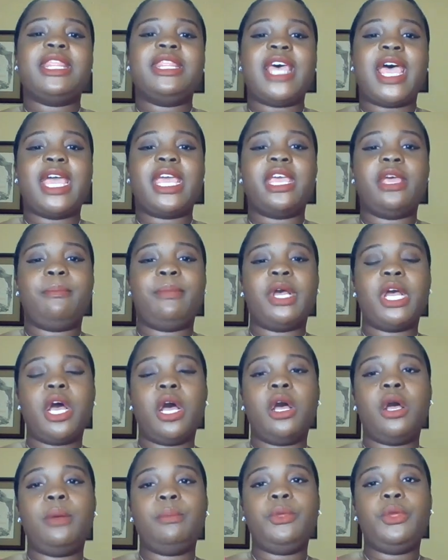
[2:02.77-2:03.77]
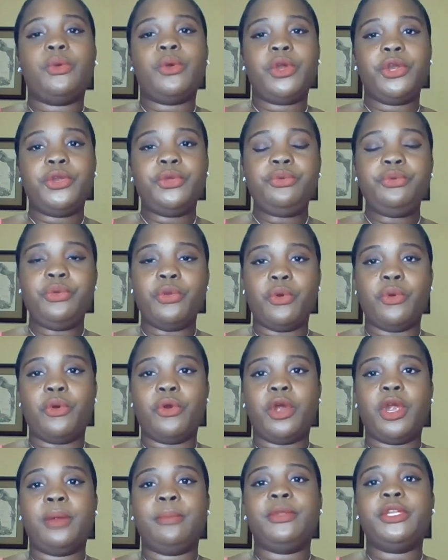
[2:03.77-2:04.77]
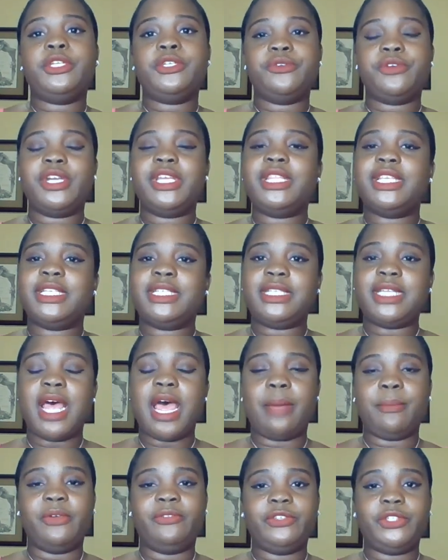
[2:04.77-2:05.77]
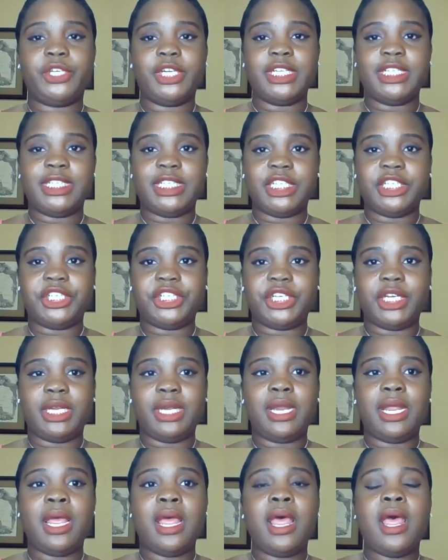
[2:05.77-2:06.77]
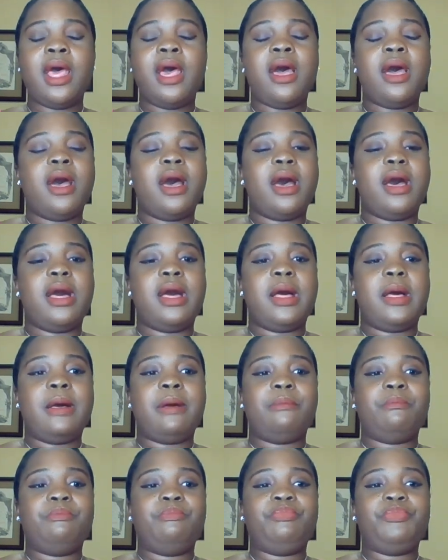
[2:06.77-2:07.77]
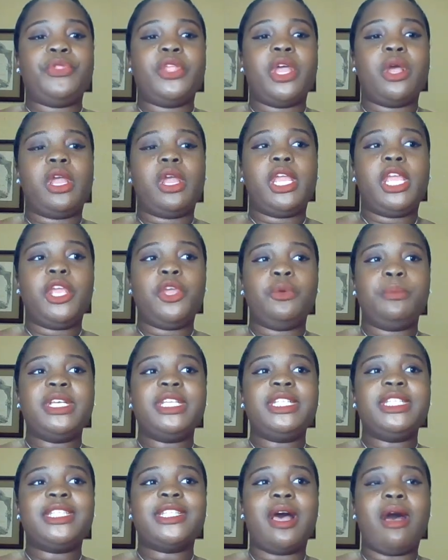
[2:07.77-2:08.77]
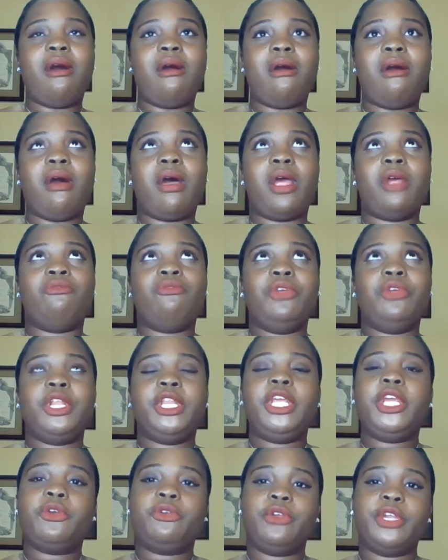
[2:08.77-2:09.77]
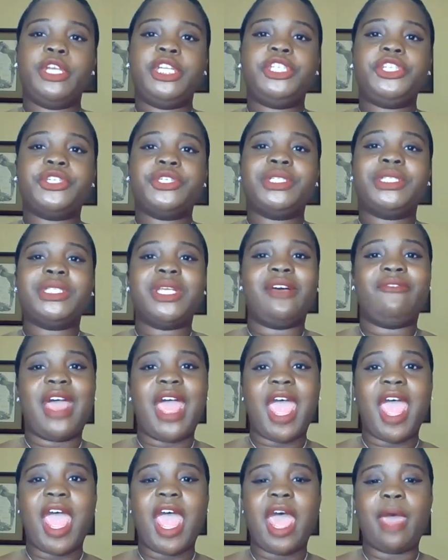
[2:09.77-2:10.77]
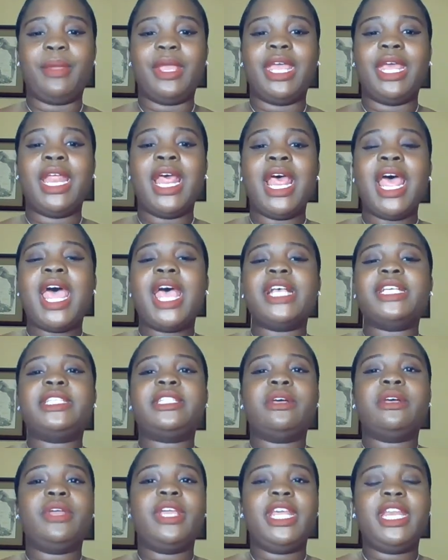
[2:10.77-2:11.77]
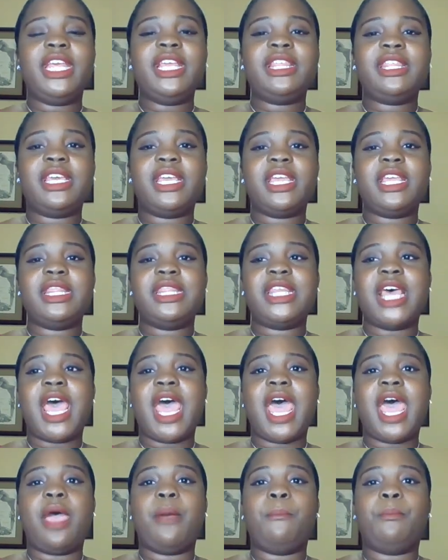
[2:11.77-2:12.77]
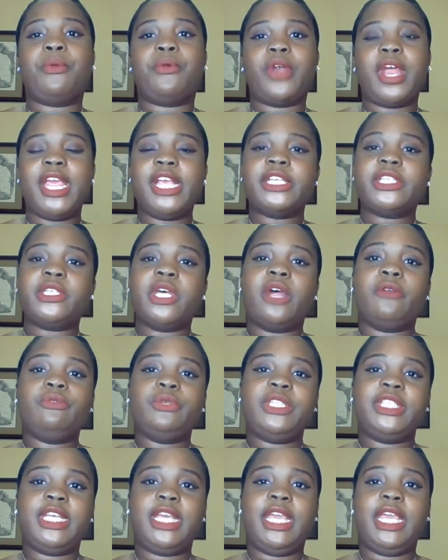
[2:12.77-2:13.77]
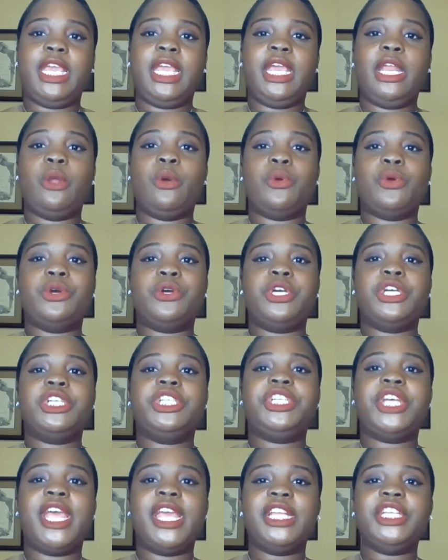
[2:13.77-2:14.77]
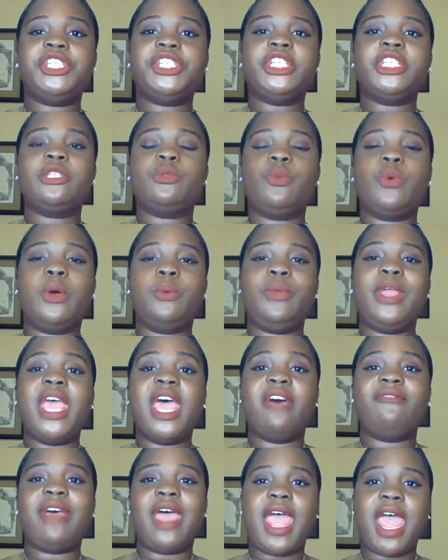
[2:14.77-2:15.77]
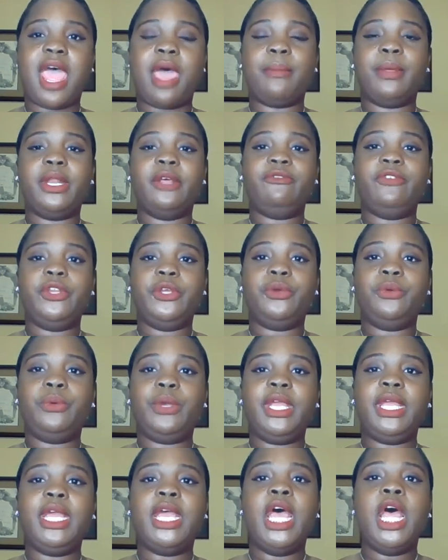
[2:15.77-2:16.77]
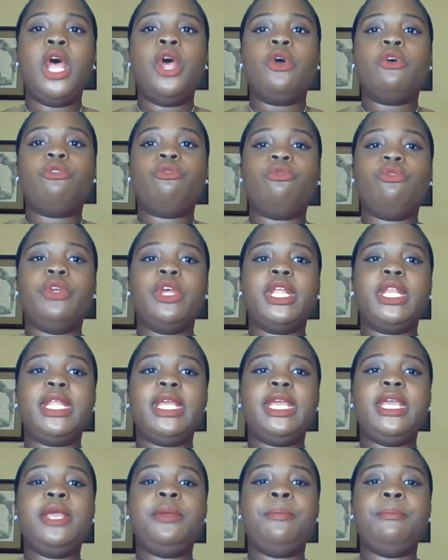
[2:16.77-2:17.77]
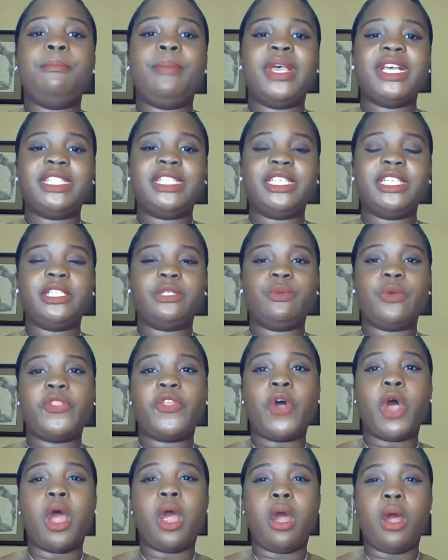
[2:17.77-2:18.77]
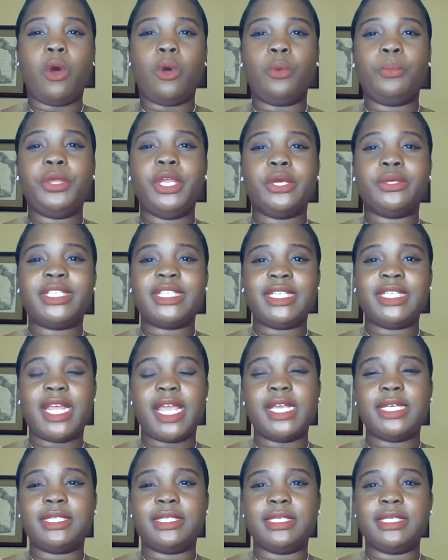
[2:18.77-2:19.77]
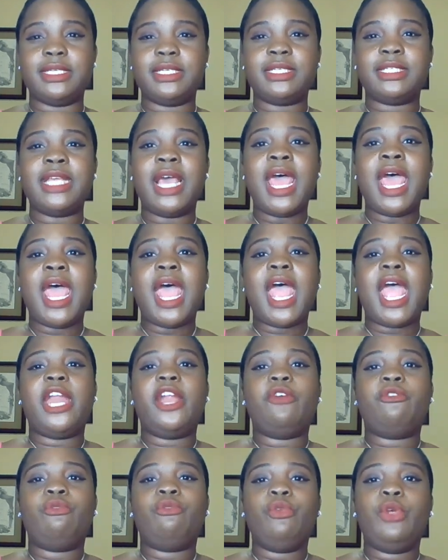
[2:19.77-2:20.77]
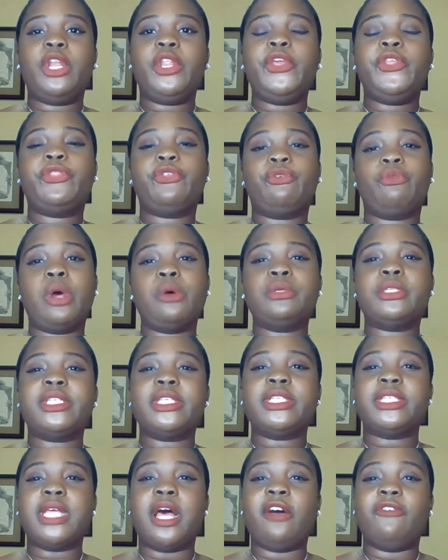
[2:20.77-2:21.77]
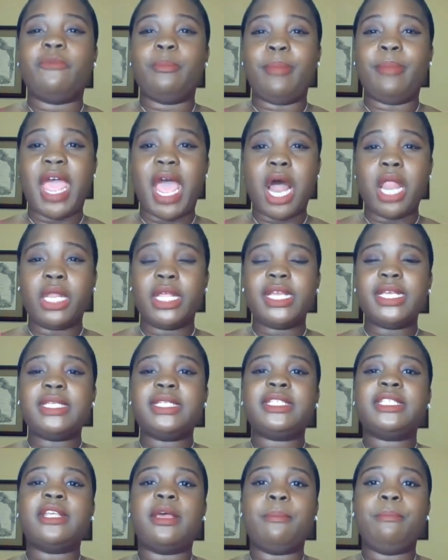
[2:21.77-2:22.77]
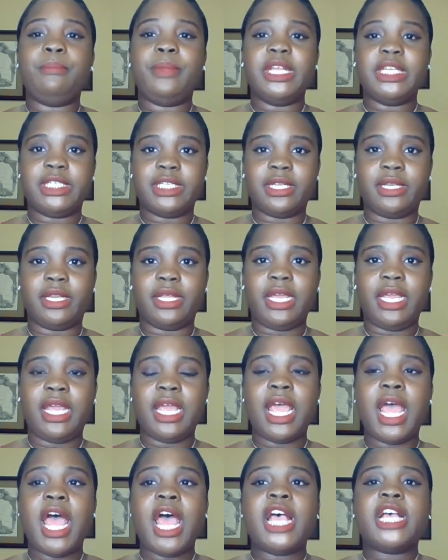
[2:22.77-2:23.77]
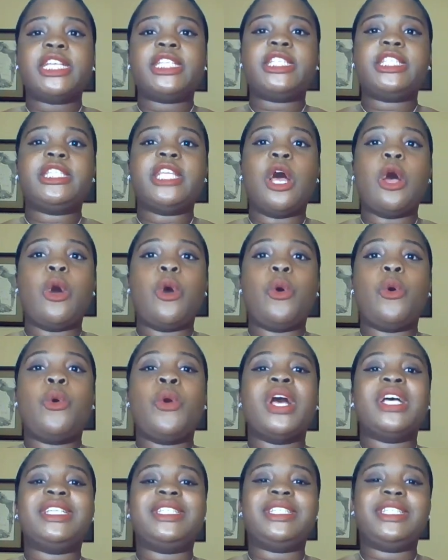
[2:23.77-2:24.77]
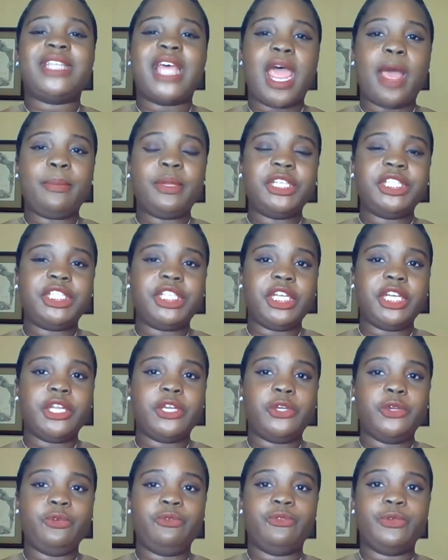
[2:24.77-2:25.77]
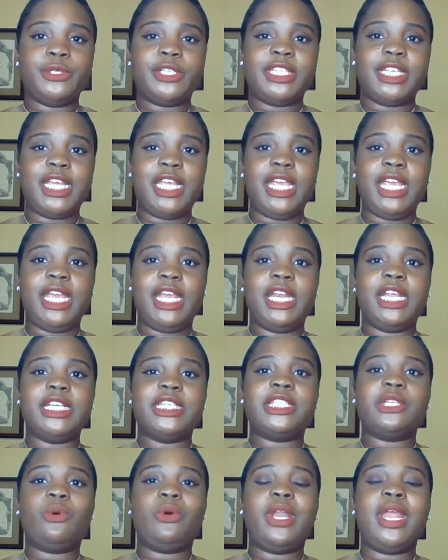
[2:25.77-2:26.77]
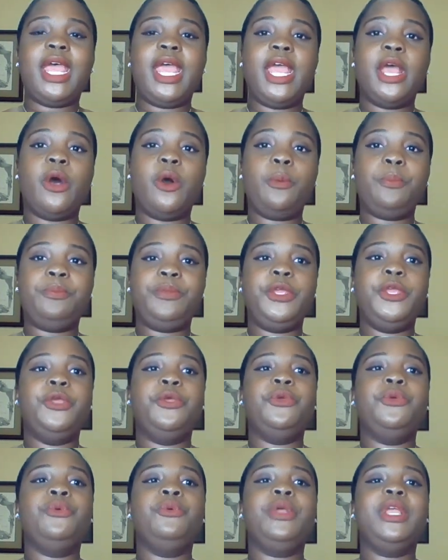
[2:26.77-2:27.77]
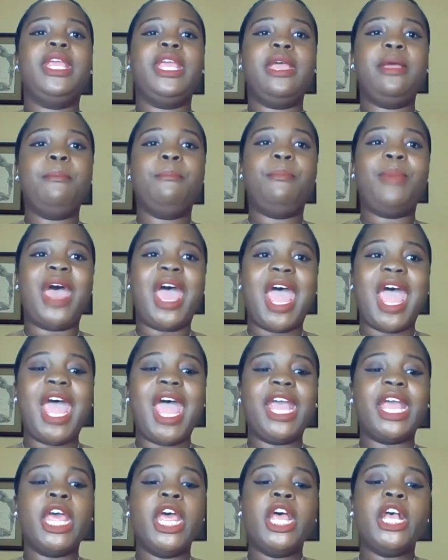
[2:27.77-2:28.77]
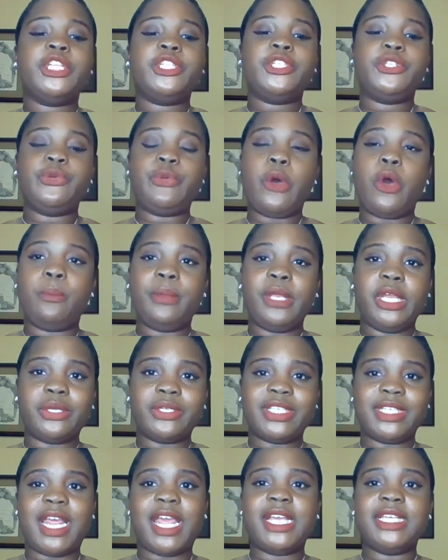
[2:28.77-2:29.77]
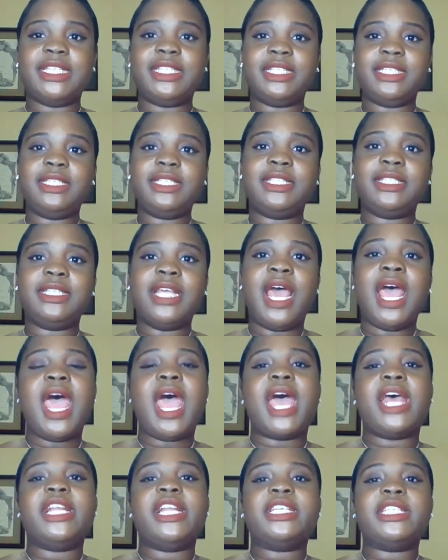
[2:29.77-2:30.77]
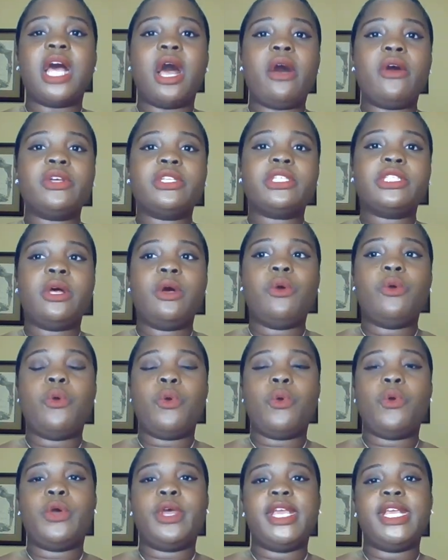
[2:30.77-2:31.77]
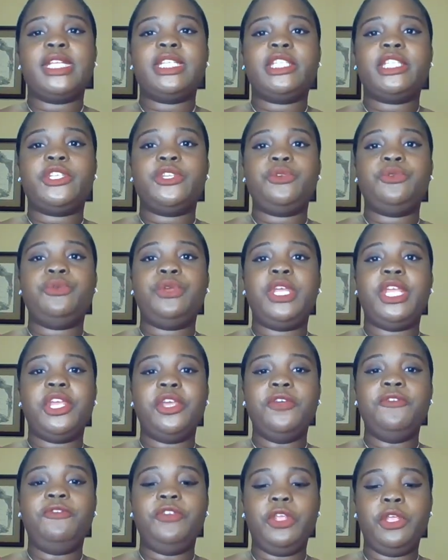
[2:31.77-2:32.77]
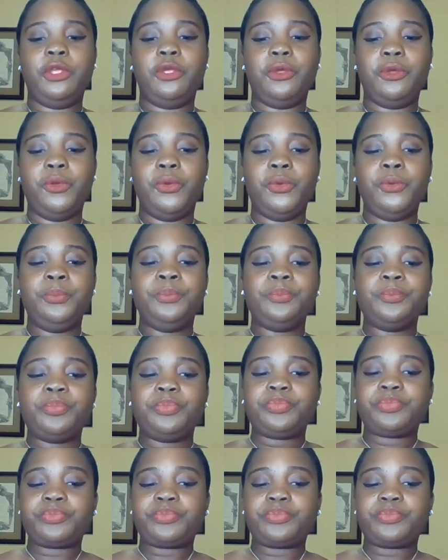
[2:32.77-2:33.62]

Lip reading: that can become your new norm during this time of transition. Humans are really creatures of habit. And so anything that breaks our routine or changes what we have a habit of doing really messes with our homeostasis and it really throws us off balance mentally. So establishing a new routine is going to help you get back to homeostasis, and it's also going to give you